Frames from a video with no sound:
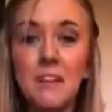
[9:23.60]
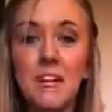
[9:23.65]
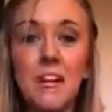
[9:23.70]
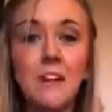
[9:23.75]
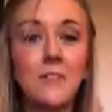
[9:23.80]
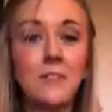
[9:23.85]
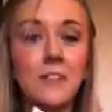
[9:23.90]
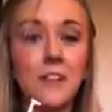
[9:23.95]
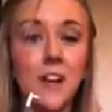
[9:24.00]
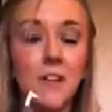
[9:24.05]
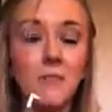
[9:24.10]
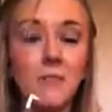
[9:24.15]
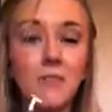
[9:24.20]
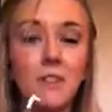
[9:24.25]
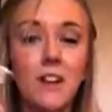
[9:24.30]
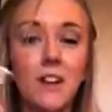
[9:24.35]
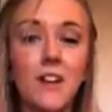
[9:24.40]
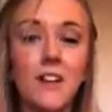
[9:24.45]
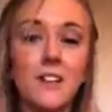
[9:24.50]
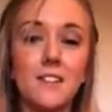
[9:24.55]
And I don't really have to
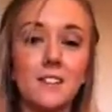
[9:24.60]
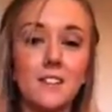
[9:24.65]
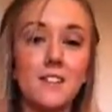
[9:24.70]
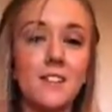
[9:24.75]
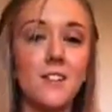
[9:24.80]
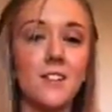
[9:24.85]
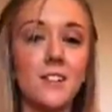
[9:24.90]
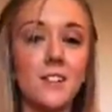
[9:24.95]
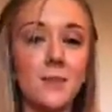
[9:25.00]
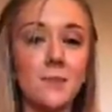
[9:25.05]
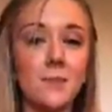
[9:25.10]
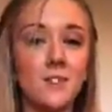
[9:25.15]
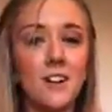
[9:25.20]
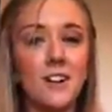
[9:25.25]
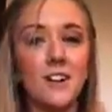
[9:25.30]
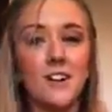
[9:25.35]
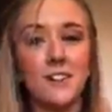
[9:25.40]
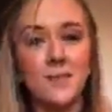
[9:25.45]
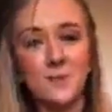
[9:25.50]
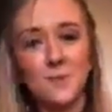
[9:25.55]
run it because it's not hooked up to
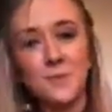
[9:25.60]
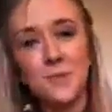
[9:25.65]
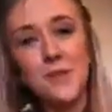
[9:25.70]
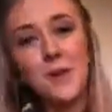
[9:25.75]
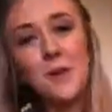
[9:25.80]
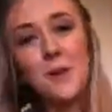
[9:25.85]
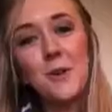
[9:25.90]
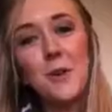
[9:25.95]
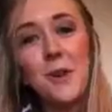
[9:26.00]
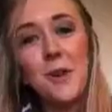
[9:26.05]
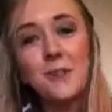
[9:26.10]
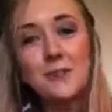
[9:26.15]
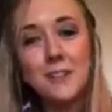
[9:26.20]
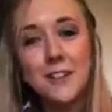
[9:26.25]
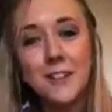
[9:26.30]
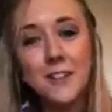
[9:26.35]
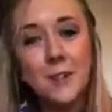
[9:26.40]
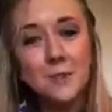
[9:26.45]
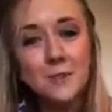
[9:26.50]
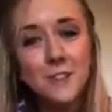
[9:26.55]
Connor. So
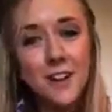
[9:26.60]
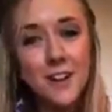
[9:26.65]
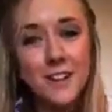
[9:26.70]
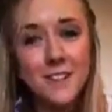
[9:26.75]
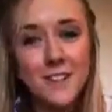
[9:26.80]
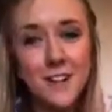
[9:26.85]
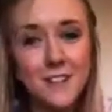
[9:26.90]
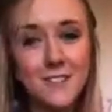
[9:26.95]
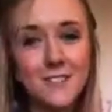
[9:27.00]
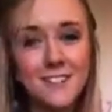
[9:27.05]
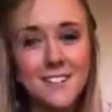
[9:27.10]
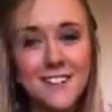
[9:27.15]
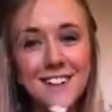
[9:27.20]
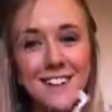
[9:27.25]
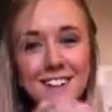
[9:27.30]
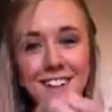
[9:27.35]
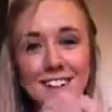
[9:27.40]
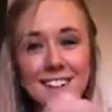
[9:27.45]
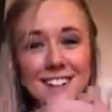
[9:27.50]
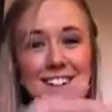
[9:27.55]
hopefully I helped you guys out.
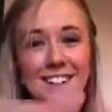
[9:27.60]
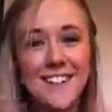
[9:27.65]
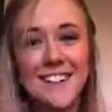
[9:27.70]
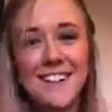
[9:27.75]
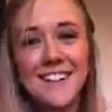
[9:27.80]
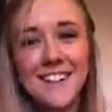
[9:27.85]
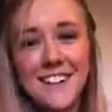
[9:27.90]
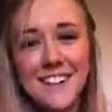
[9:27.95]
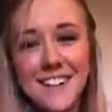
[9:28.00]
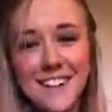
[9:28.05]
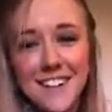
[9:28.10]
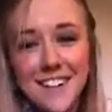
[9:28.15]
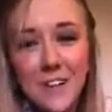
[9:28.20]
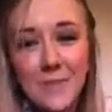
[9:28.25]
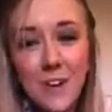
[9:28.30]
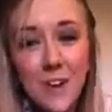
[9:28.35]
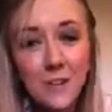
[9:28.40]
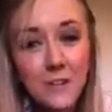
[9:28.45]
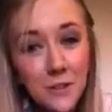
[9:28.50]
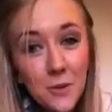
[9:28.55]
If
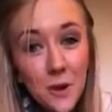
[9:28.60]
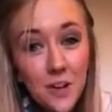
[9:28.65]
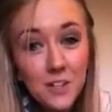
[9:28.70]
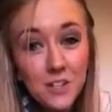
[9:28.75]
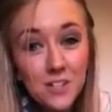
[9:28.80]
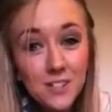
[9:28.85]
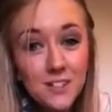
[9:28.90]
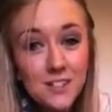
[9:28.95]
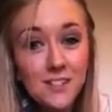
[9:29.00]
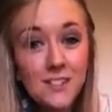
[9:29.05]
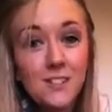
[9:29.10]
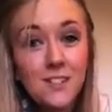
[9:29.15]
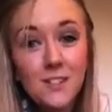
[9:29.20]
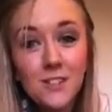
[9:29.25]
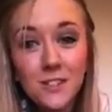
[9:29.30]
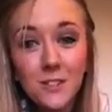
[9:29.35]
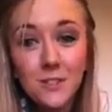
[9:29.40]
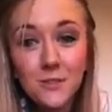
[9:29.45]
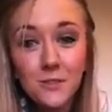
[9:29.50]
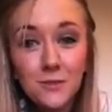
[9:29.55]
you have any questions,
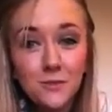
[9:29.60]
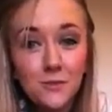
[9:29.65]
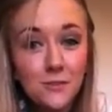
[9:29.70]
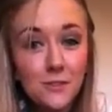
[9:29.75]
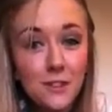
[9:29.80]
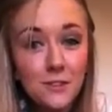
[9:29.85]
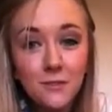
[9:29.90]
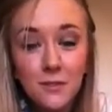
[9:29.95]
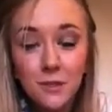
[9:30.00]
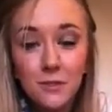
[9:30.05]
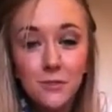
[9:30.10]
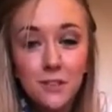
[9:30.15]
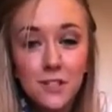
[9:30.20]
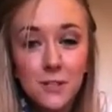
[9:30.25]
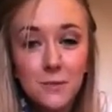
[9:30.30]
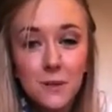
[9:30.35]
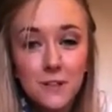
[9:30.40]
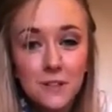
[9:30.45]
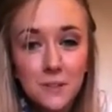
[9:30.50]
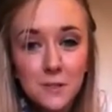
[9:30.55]
you can feel free
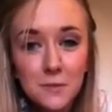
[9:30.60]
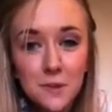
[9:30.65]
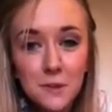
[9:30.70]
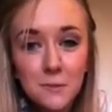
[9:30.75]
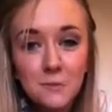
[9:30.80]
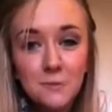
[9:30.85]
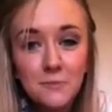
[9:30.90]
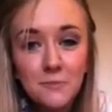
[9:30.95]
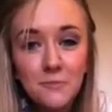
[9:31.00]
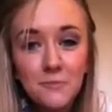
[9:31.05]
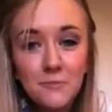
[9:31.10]
to message me.